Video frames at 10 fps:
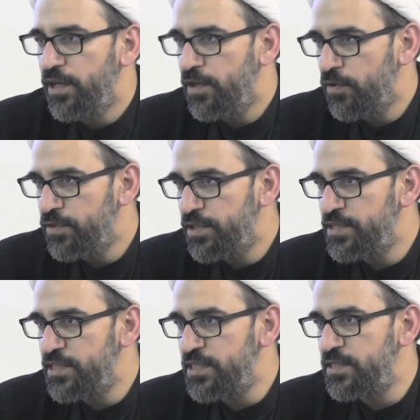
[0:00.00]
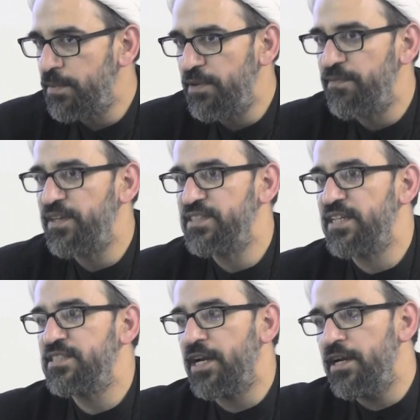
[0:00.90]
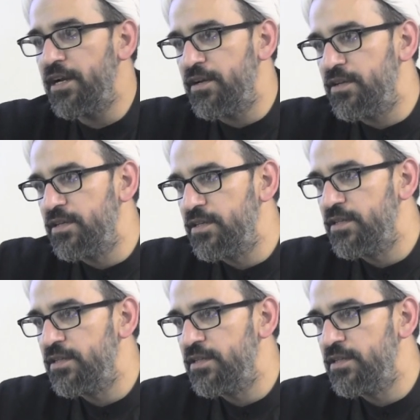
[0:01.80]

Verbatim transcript: you know this system if it is extended